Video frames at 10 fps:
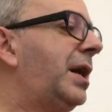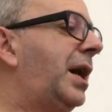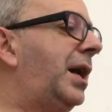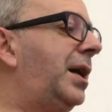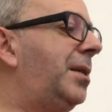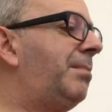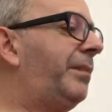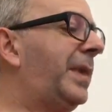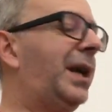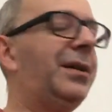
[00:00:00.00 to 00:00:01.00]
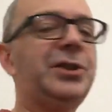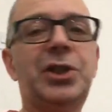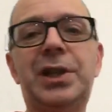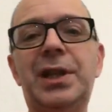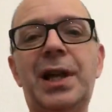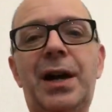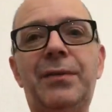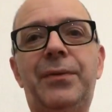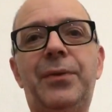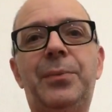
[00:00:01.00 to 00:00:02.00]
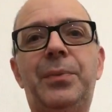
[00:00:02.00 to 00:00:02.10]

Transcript: And I just love